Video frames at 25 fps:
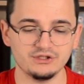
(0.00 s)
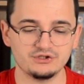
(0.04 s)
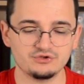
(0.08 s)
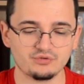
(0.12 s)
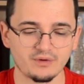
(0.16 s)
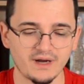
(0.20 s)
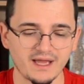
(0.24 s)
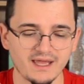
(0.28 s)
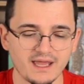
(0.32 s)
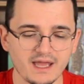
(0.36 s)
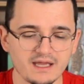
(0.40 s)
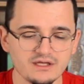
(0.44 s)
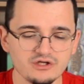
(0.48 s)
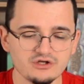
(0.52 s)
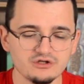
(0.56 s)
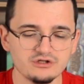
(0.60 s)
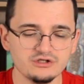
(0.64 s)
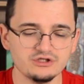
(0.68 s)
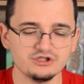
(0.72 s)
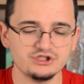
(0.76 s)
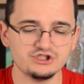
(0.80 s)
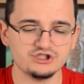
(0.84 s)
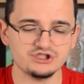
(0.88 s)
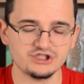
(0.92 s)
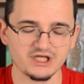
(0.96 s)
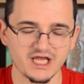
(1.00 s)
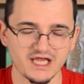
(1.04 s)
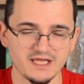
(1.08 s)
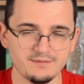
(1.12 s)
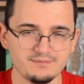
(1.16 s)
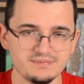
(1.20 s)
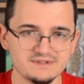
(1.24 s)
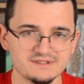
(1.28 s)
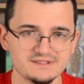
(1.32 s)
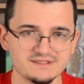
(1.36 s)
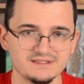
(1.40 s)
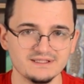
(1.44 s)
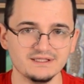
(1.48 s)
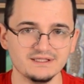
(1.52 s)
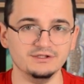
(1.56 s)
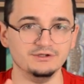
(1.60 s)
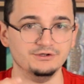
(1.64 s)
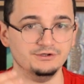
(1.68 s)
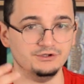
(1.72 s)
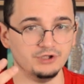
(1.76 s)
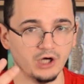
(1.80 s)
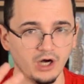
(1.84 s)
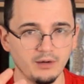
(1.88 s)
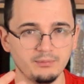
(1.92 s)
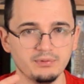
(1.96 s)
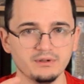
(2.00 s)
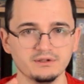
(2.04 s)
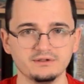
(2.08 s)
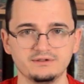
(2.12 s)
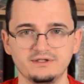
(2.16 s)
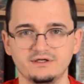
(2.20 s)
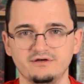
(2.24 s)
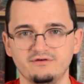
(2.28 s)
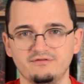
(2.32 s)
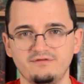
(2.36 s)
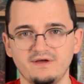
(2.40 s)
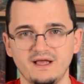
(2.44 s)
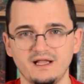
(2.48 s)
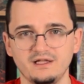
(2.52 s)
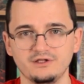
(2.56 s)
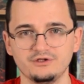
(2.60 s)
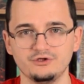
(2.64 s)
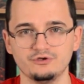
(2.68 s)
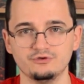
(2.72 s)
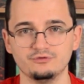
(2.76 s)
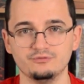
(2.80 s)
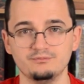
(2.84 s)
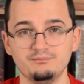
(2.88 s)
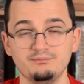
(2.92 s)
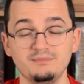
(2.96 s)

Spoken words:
triangular shapes double their value,